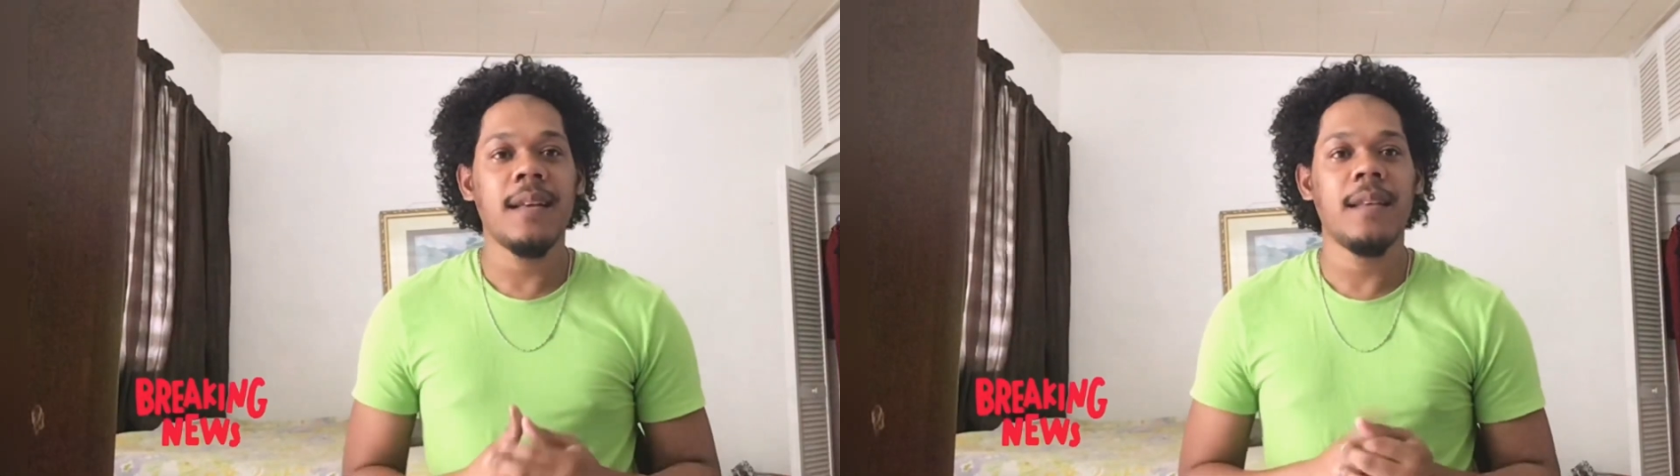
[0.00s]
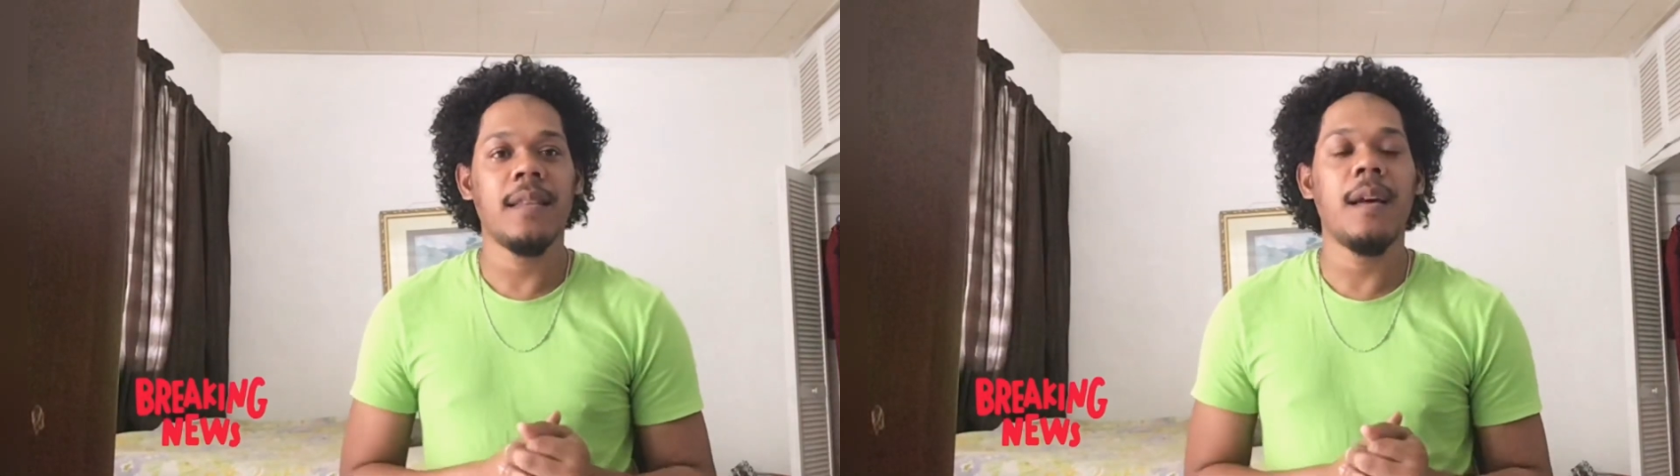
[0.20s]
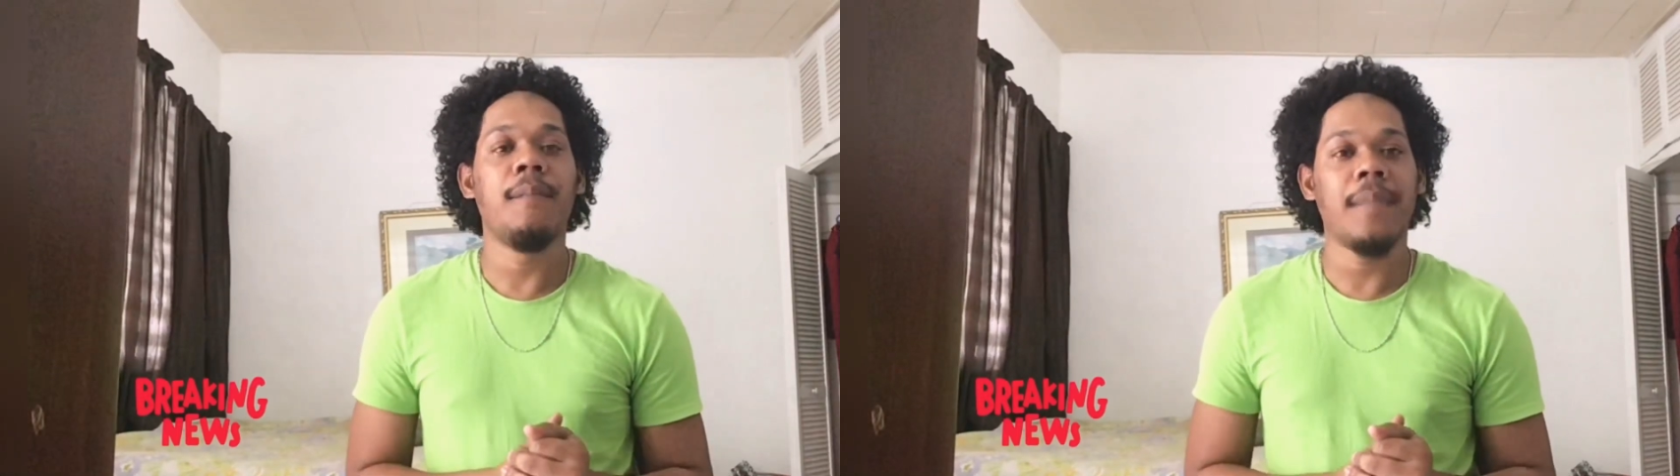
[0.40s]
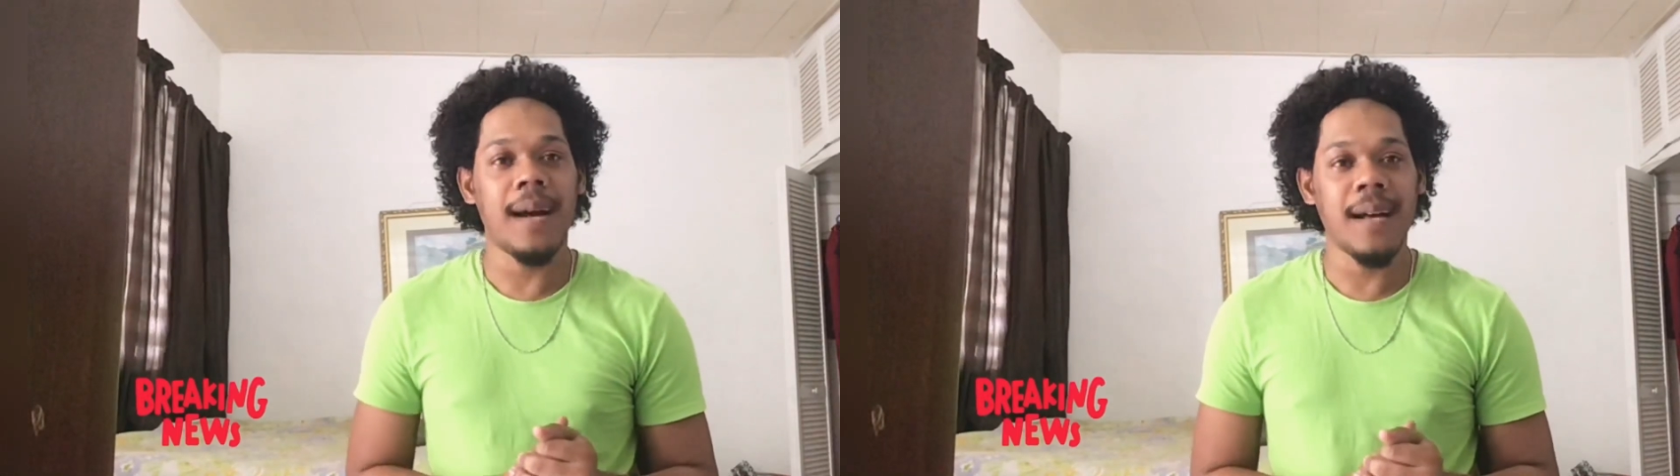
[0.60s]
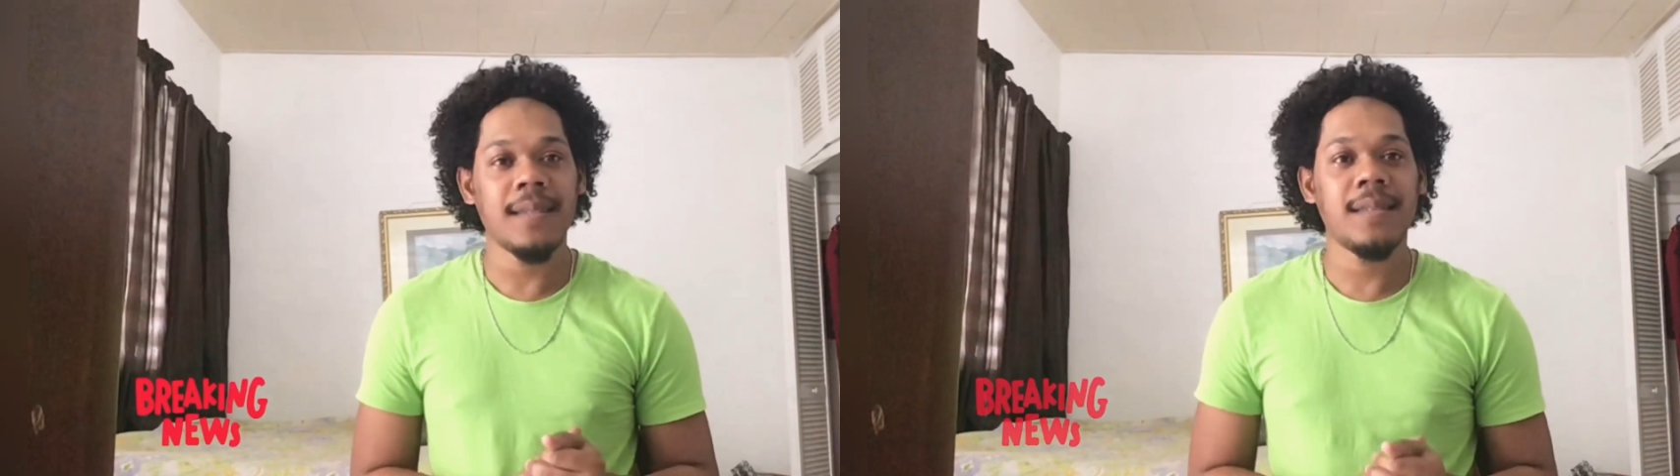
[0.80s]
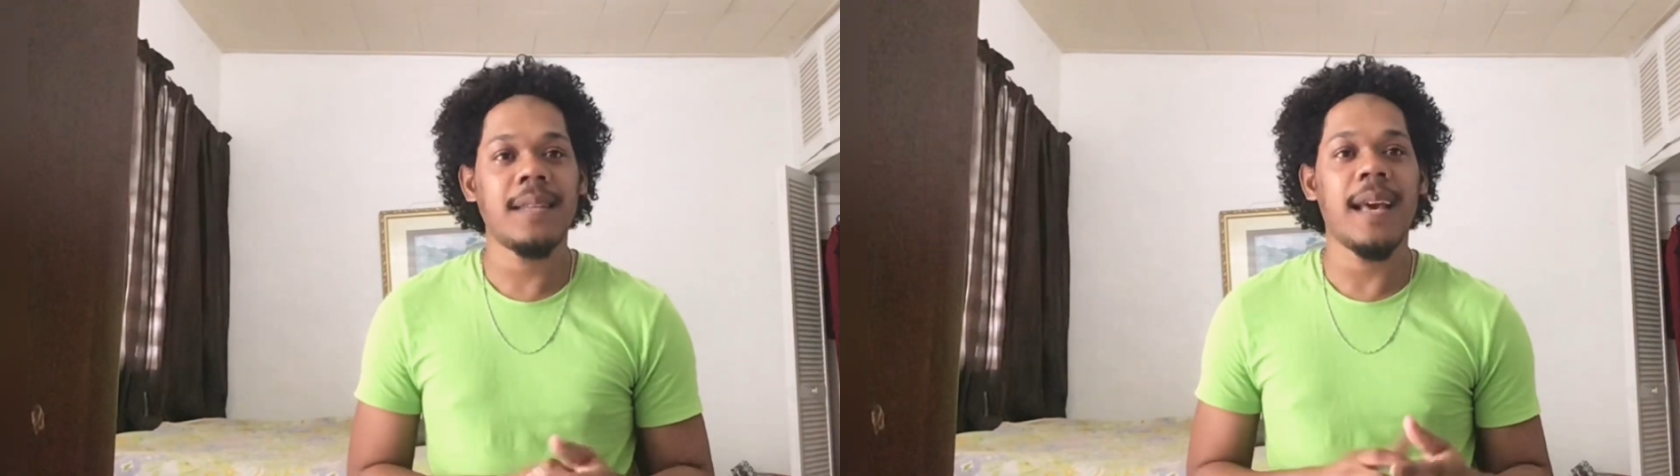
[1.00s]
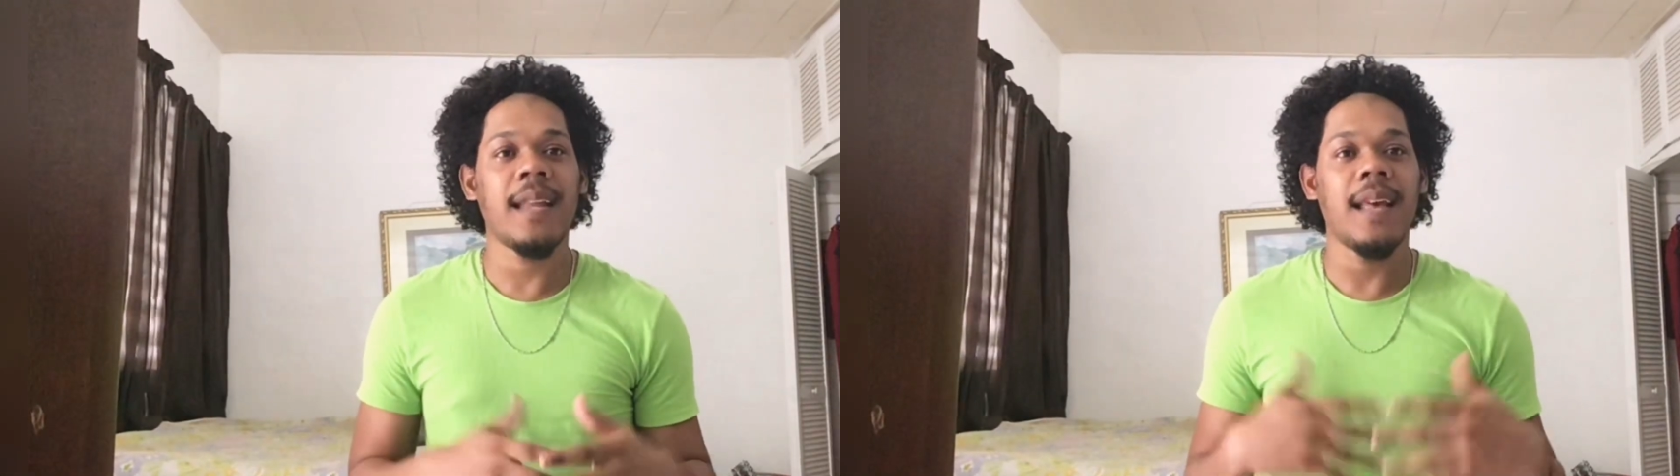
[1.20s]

the mask can